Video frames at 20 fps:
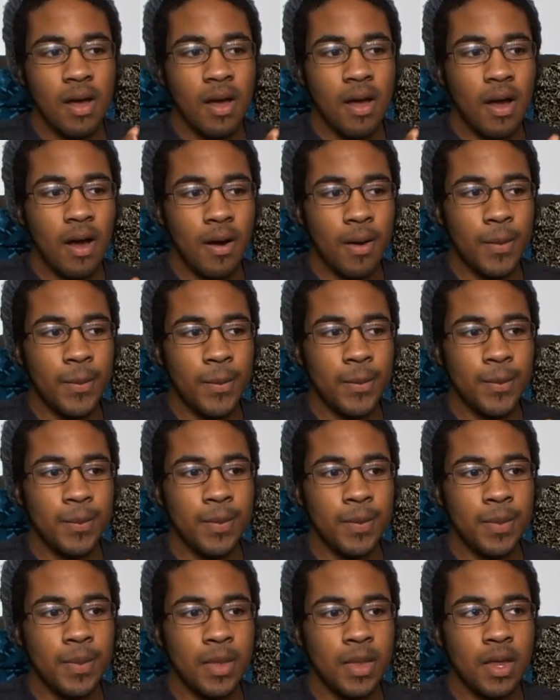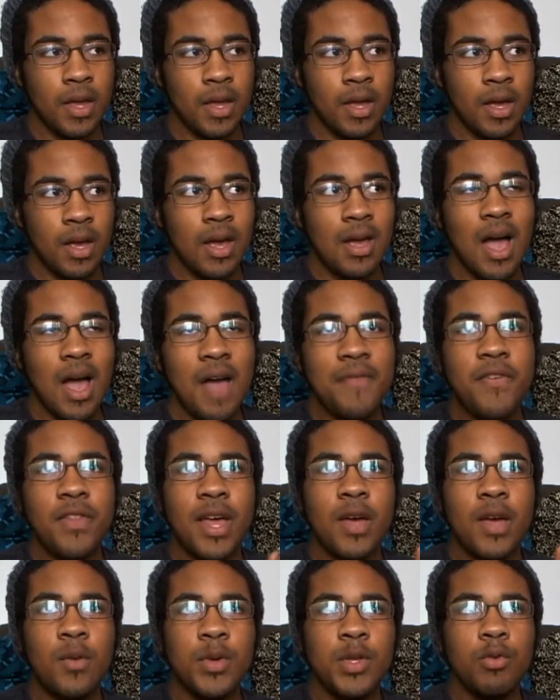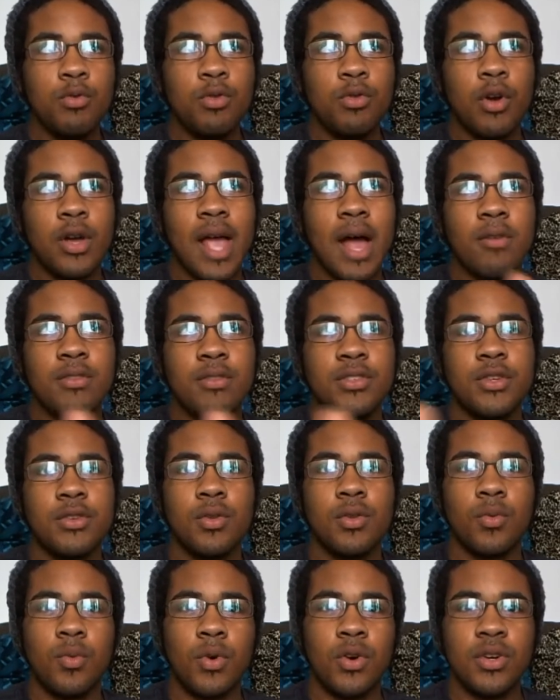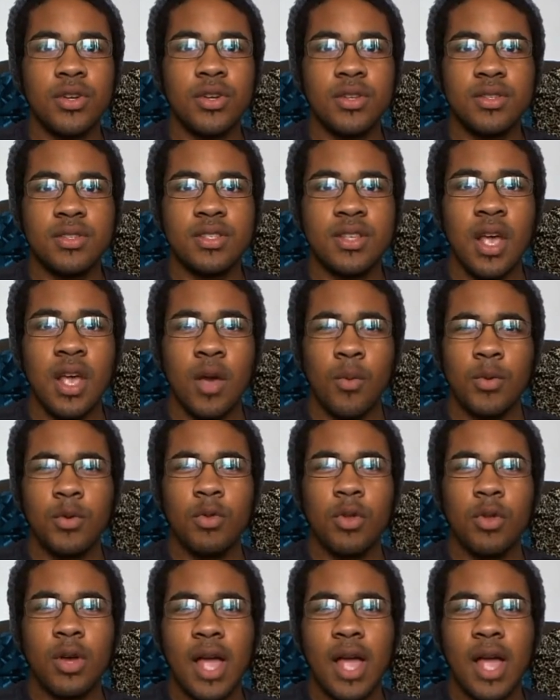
I feel like when you look out into the woods, when you look